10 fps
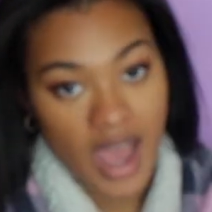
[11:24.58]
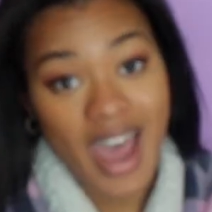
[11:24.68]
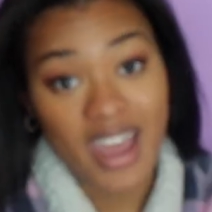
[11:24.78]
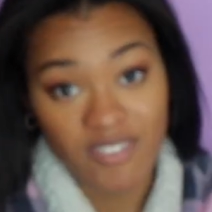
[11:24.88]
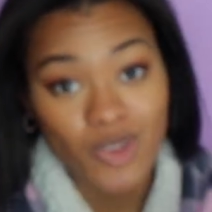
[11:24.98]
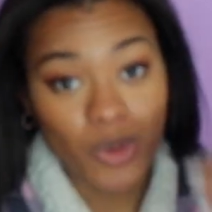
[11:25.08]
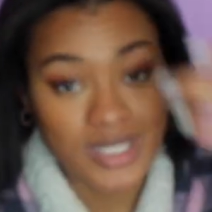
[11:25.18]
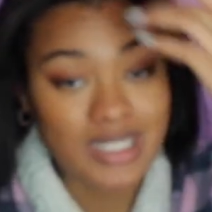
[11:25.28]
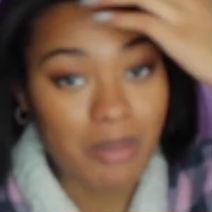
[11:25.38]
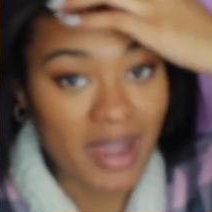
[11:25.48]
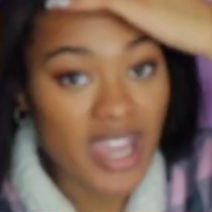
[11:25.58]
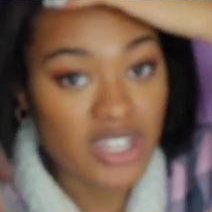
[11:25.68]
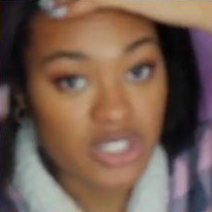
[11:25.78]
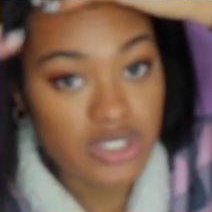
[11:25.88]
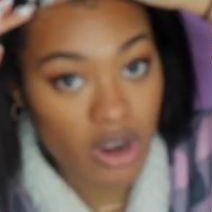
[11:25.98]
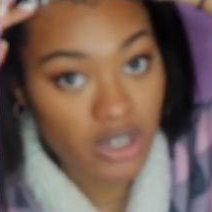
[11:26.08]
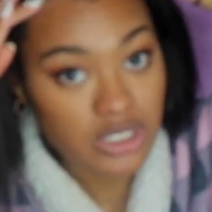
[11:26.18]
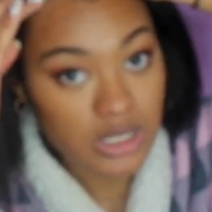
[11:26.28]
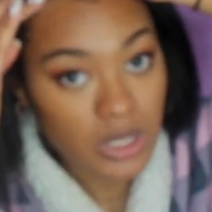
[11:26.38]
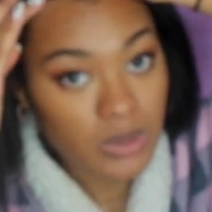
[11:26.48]
I have noticed that my edges are
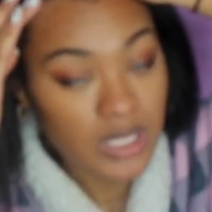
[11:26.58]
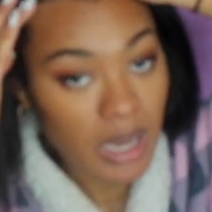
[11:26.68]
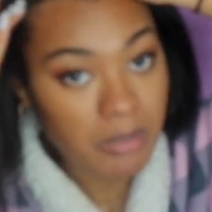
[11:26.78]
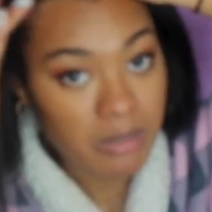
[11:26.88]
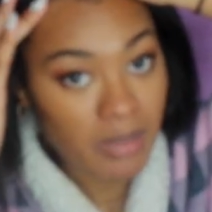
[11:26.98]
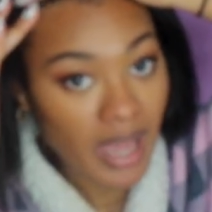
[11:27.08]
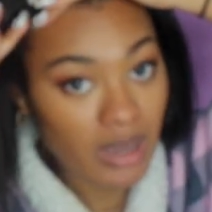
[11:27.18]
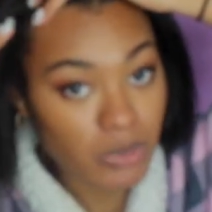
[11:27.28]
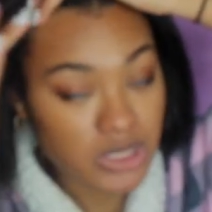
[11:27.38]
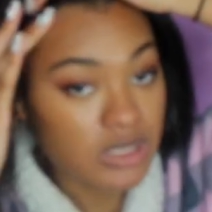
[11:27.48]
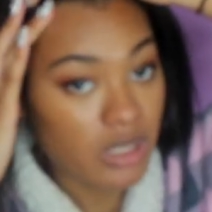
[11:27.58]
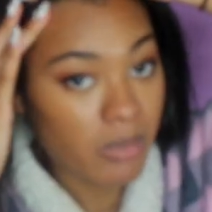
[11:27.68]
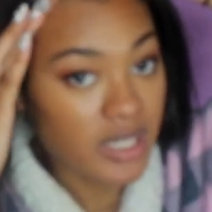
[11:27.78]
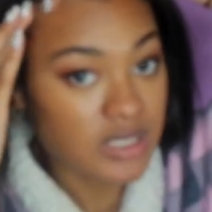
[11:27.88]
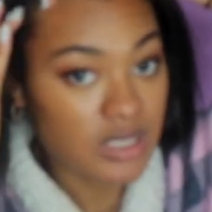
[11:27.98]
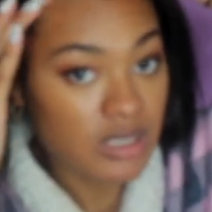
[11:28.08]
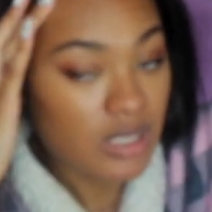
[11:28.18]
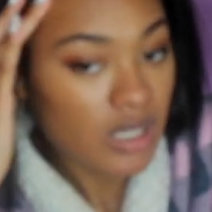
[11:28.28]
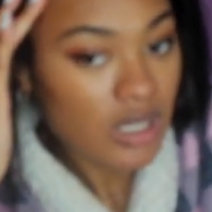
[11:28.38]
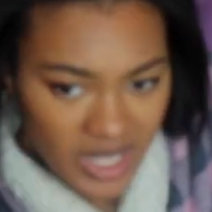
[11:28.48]
slowly coming back, which is amazing.
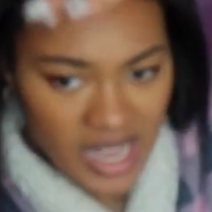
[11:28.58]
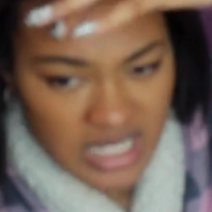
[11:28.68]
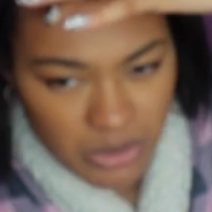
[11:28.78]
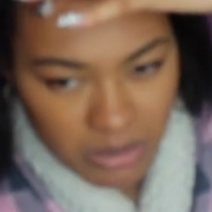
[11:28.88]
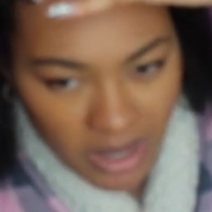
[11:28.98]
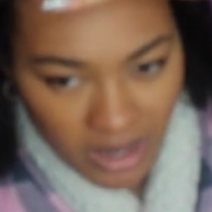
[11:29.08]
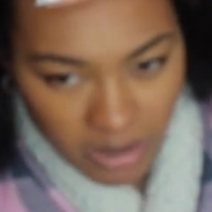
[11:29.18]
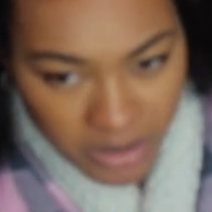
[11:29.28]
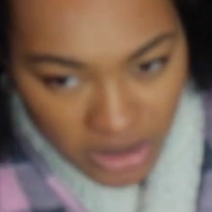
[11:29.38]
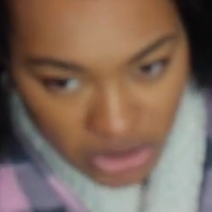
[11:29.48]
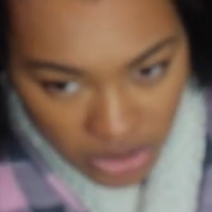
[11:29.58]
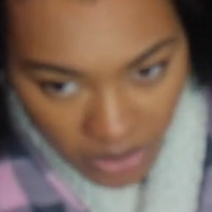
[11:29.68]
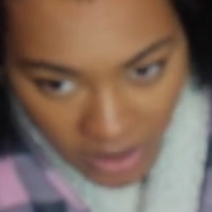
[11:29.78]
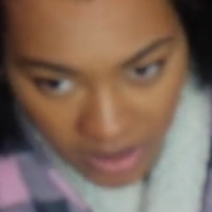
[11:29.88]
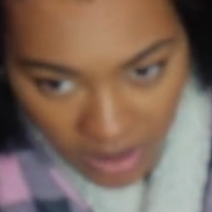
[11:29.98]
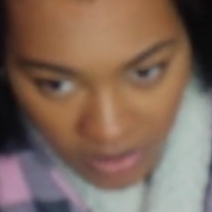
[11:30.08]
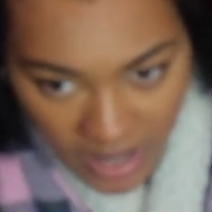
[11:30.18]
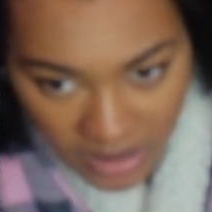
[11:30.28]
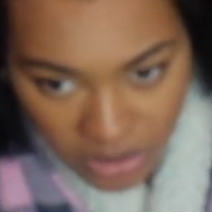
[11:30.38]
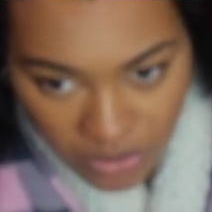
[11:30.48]
And actually with my hair being straight right now,
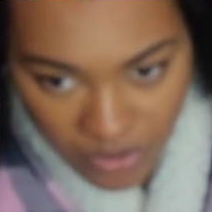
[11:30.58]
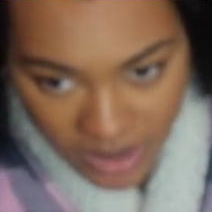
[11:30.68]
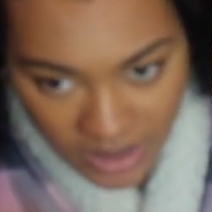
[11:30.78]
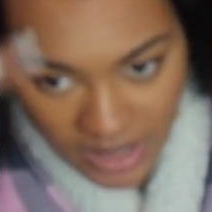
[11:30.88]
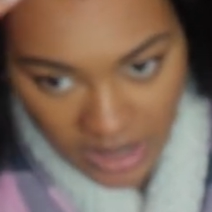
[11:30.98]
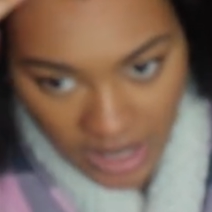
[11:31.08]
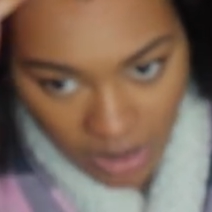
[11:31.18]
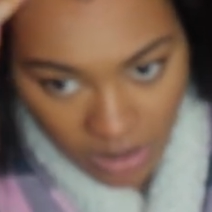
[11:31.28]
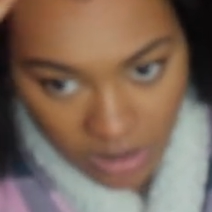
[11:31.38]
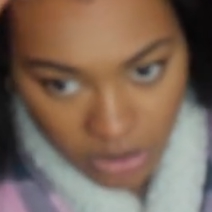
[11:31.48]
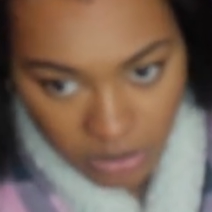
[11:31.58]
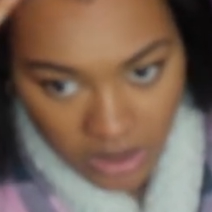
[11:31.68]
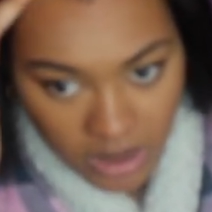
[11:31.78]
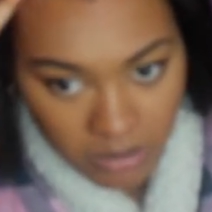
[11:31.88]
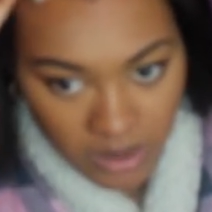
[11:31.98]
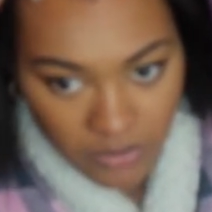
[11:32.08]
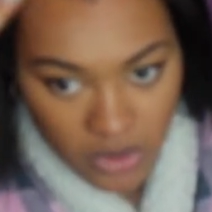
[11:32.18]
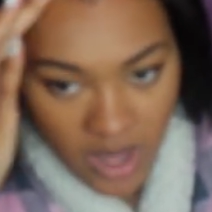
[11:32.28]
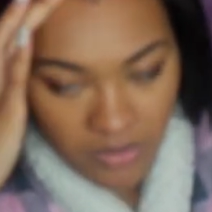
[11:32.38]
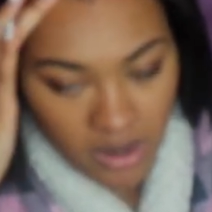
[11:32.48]
I do feel it laying down a little bit. But if
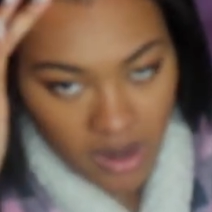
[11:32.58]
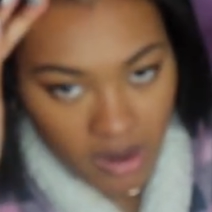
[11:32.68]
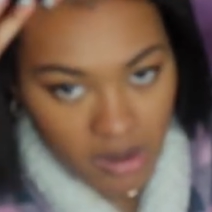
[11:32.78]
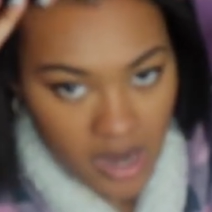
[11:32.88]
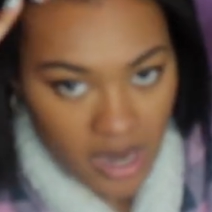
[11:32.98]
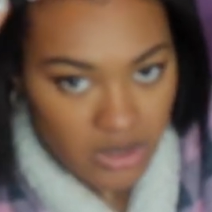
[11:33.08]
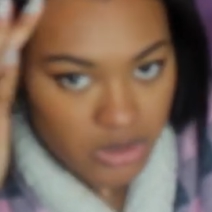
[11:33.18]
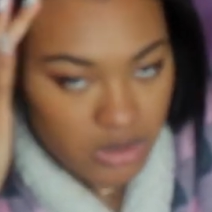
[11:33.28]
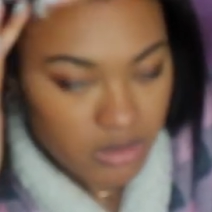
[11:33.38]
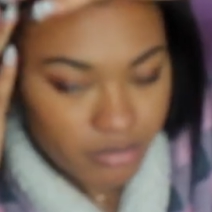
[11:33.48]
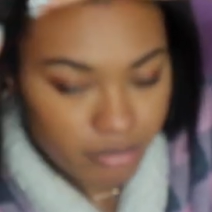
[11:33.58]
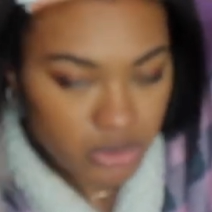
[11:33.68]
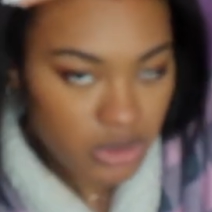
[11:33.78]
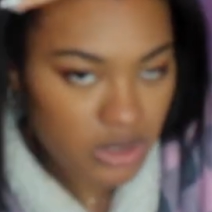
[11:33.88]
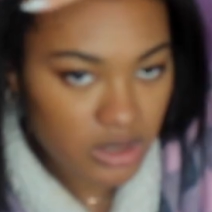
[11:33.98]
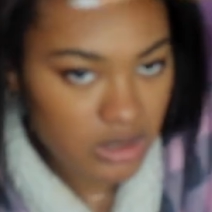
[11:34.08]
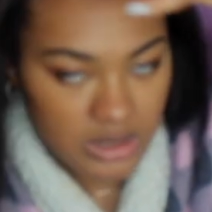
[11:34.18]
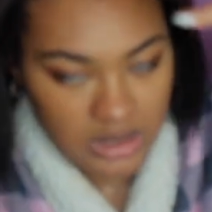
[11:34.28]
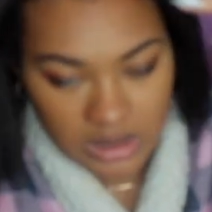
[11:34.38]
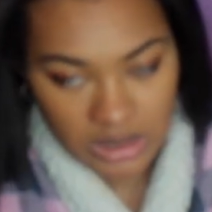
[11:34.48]
you have your hair natural,
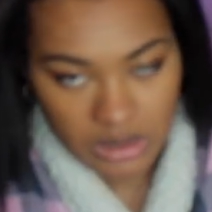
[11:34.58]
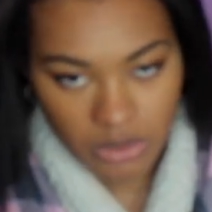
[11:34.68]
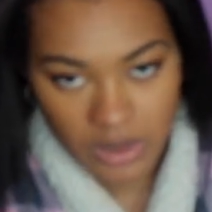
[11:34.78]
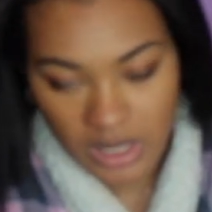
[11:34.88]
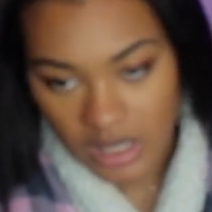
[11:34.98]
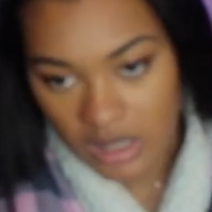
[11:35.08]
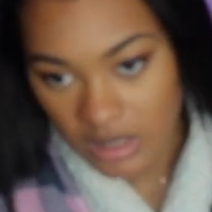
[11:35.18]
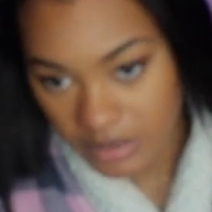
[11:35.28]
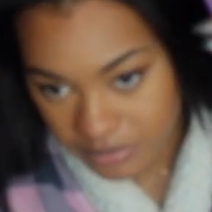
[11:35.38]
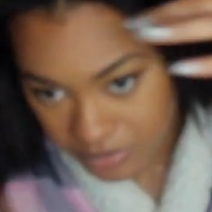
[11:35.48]
this isn't doing anything.